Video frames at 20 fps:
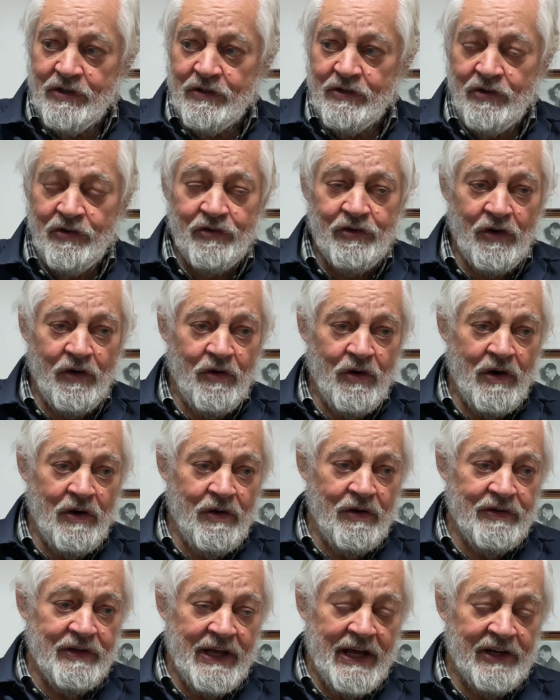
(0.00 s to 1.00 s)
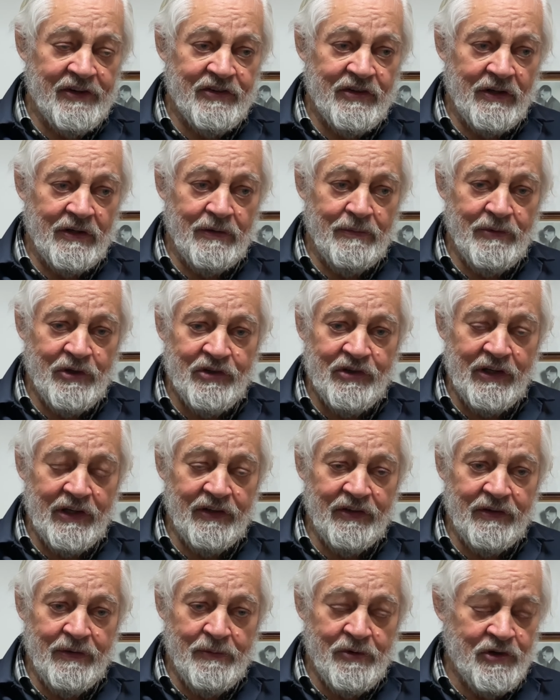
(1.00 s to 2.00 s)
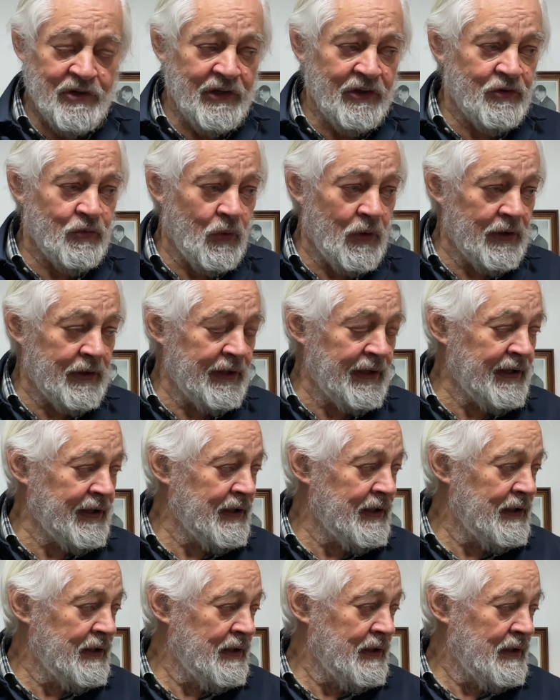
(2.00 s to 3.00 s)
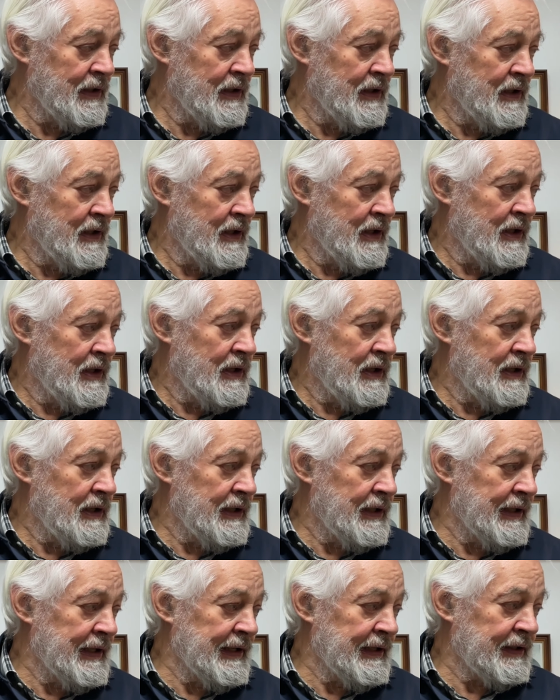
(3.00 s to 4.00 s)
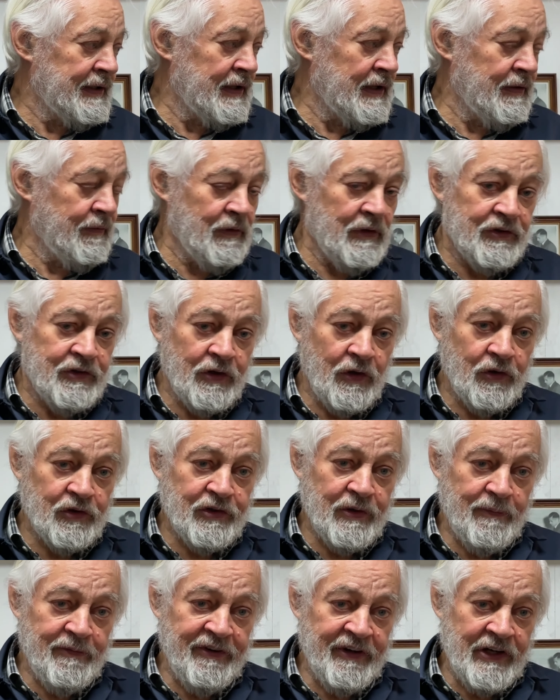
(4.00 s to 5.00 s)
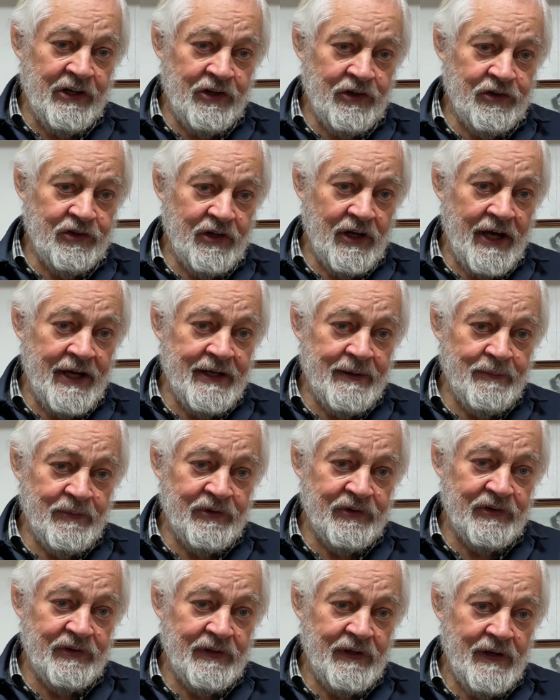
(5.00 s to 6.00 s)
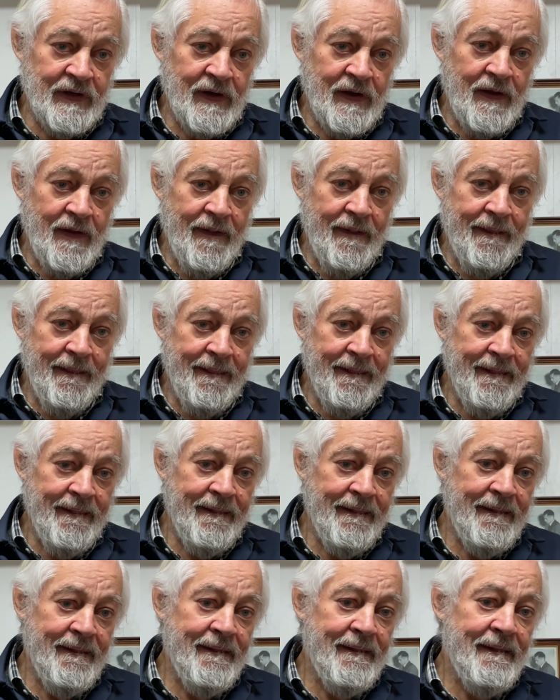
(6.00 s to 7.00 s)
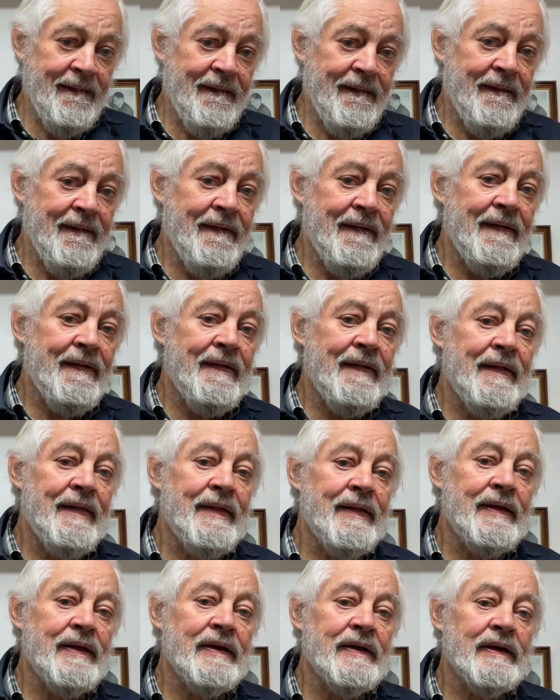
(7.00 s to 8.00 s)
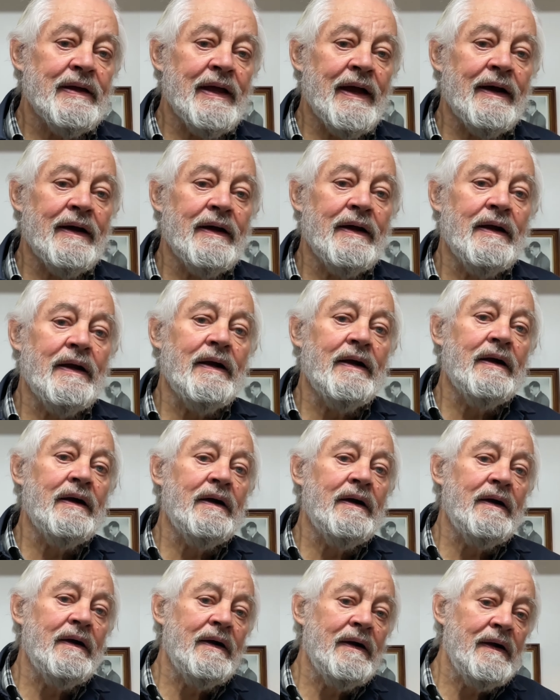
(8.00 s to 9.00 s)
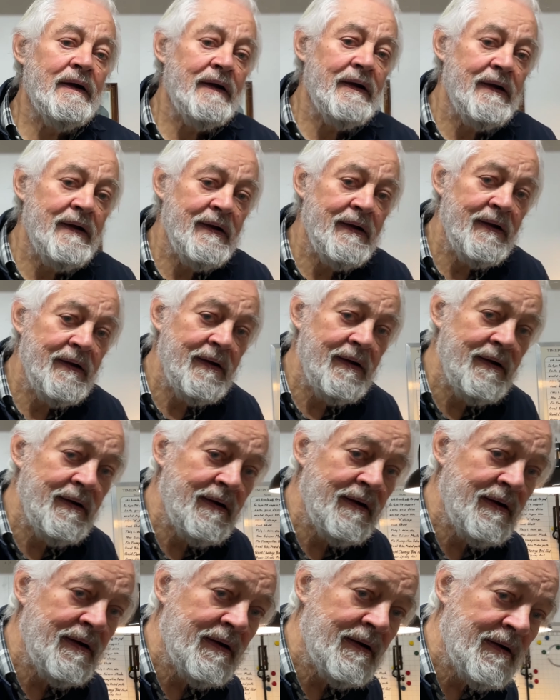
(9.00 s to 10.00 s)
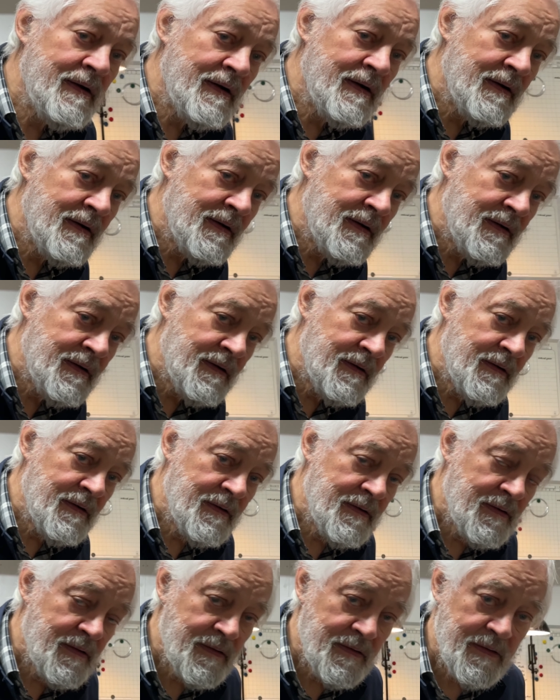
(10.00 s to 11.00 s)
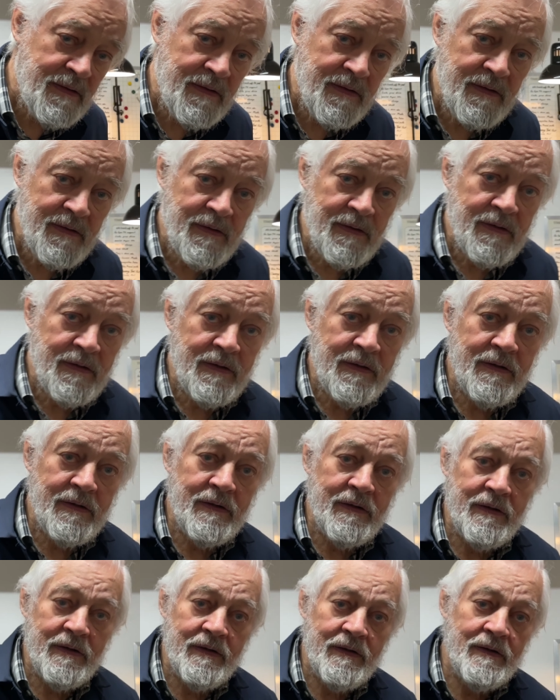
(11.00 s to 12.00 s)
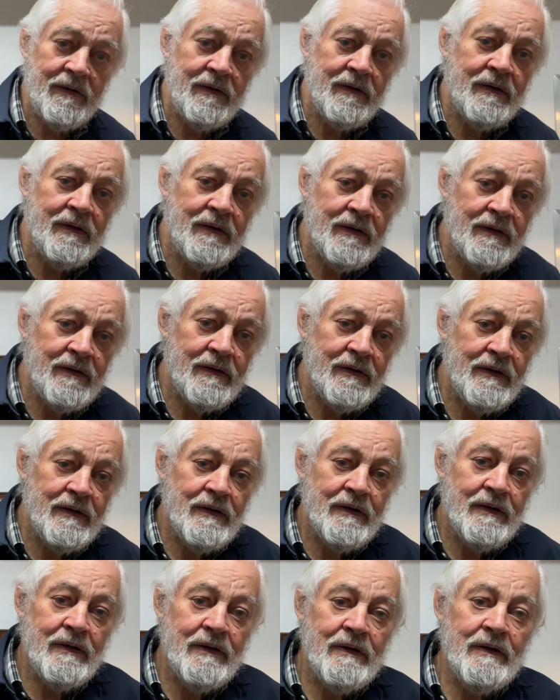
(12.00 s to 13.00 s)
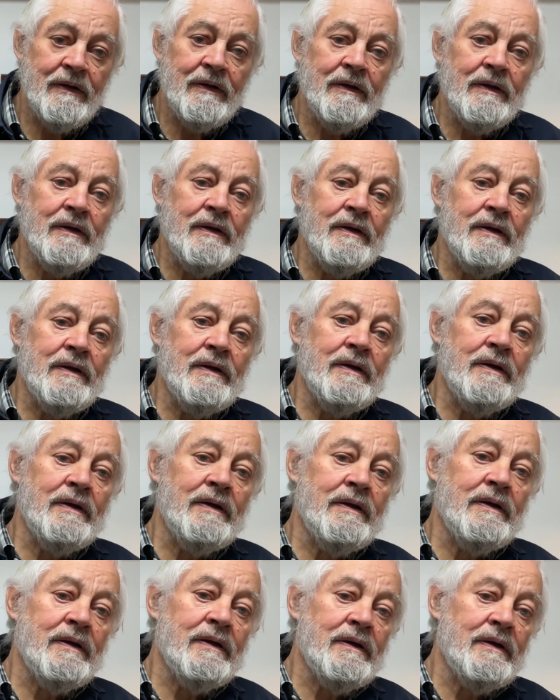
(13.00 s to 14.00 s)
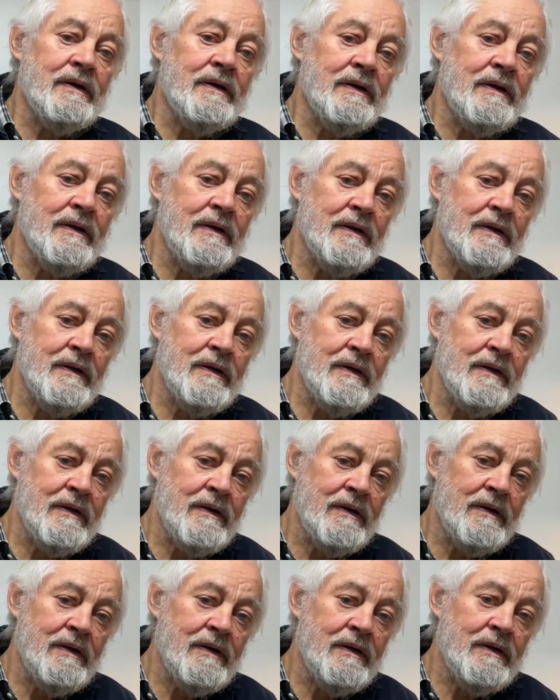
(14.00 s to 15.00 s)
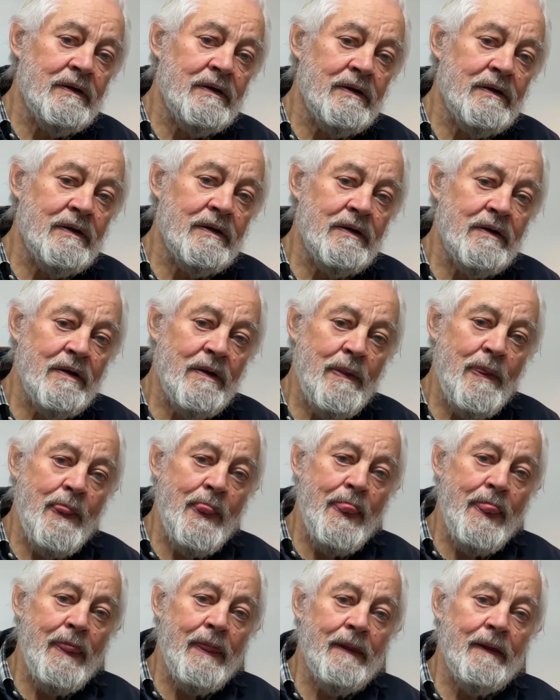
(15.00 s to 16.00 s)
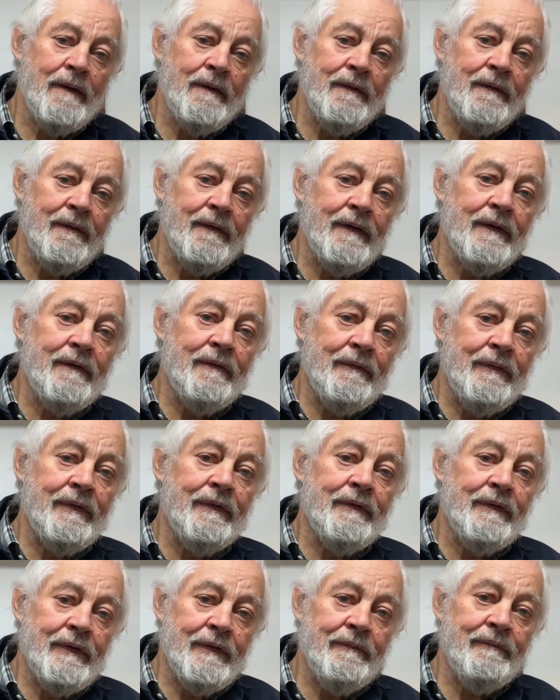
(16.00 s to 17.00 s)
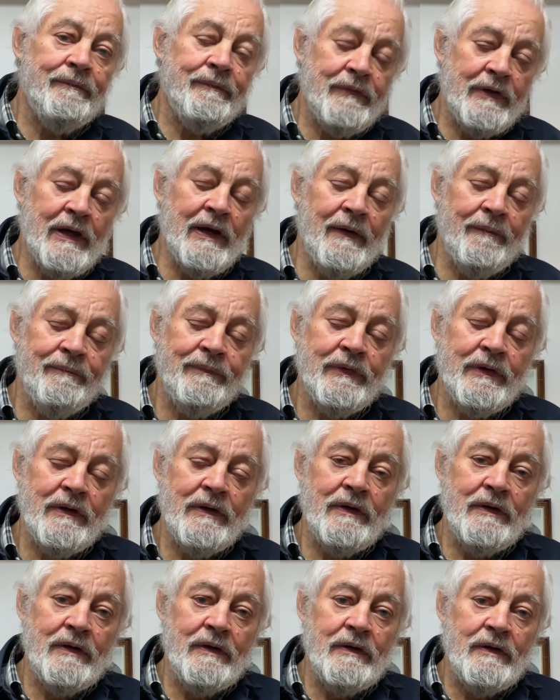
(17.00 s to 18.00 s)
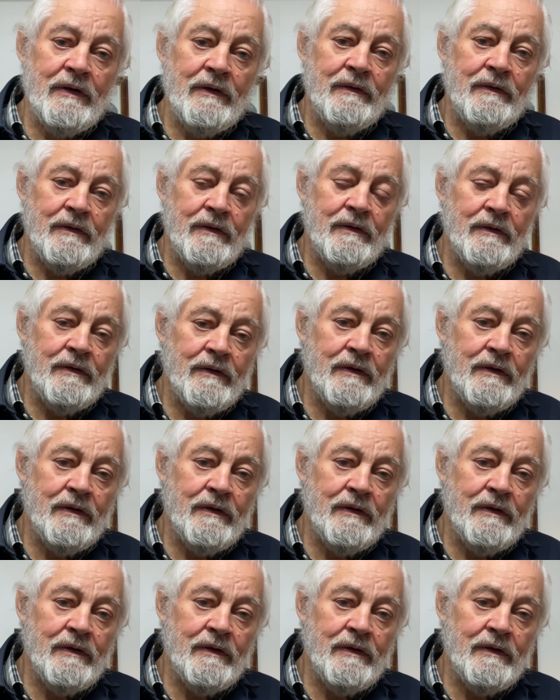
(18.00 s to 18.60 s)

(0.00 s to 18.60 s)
to show how the actual machine's working, and we'll show some finished items. And I'll add something. This is basically an intro to the shop, so everything that we have here is what you need to do what we're doing in our videos to get started.